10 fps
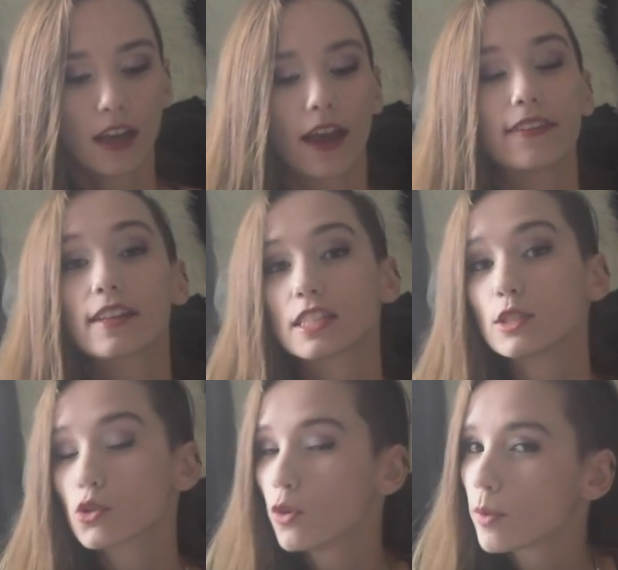and that
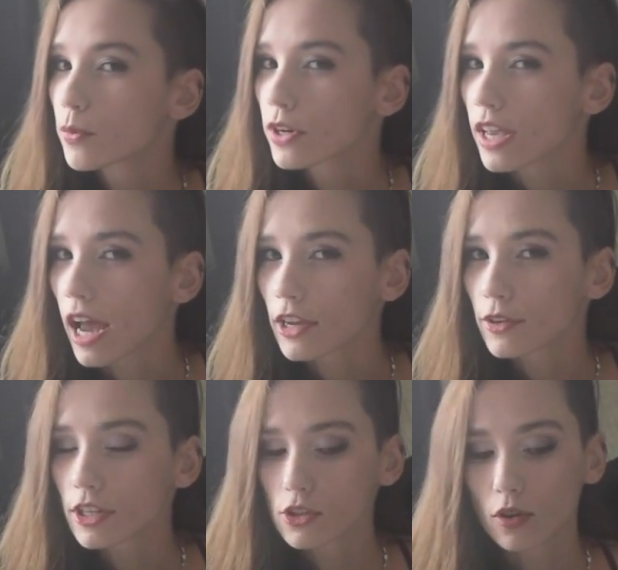seems to have been pretty
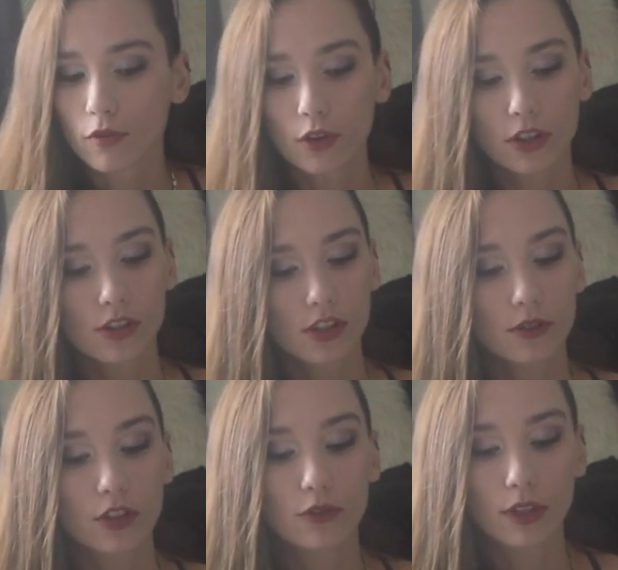accurate. So if you're
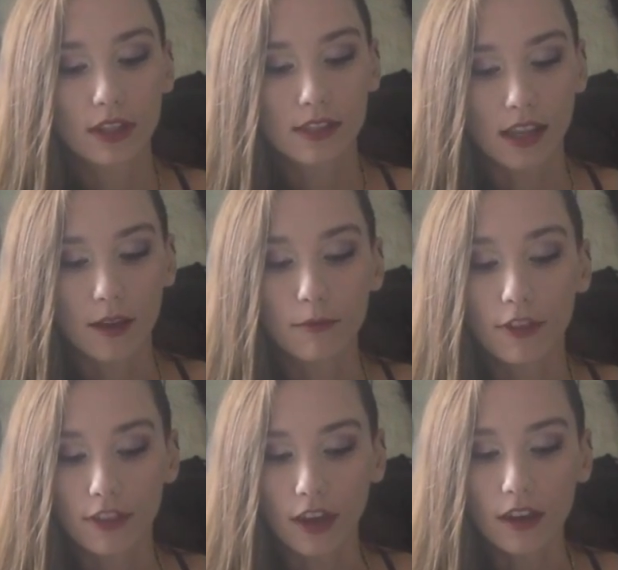considering doing the same
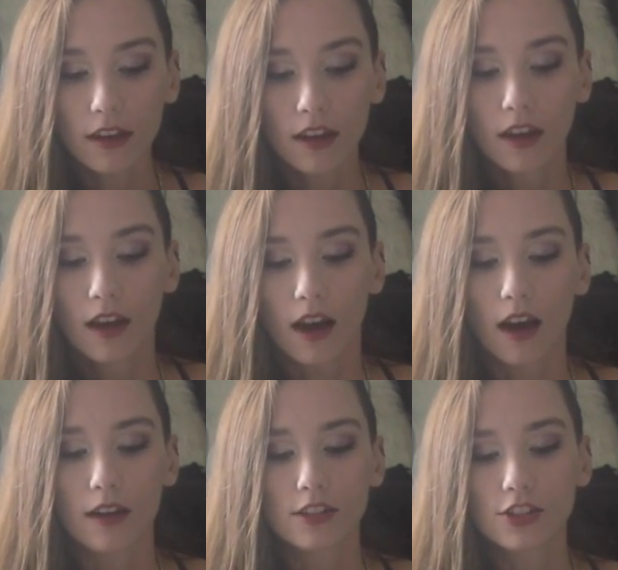thing,
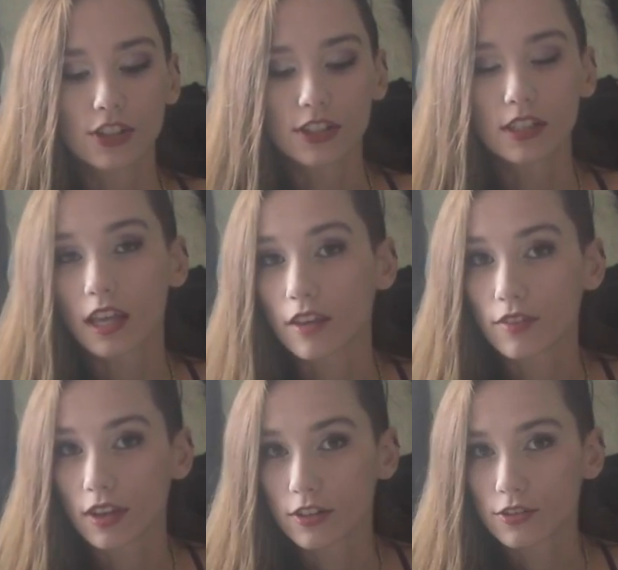just stick to the
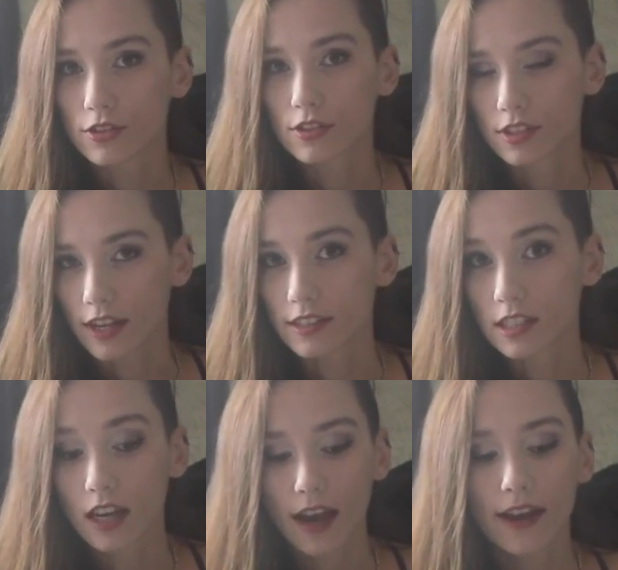Aviator's
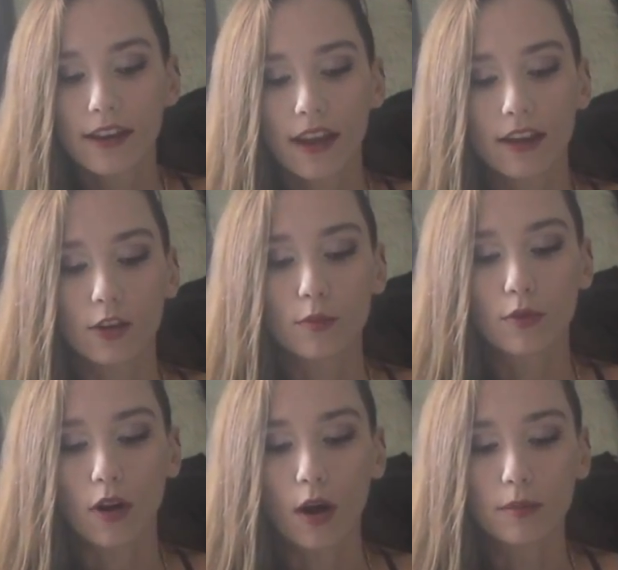sizing guide and you'll
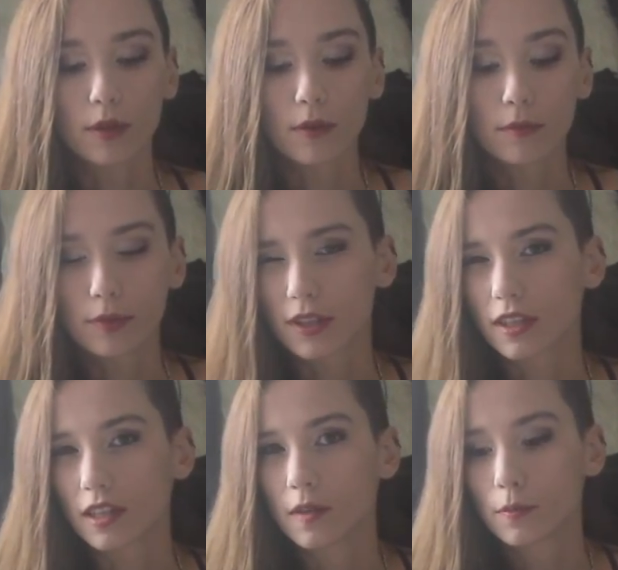probably
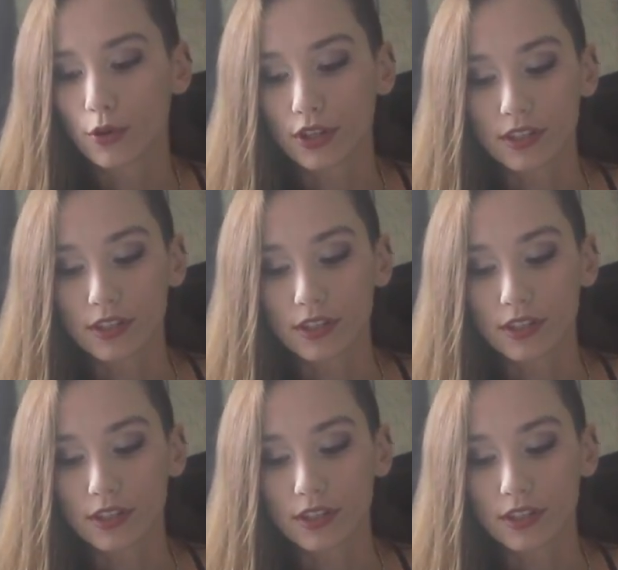be pretty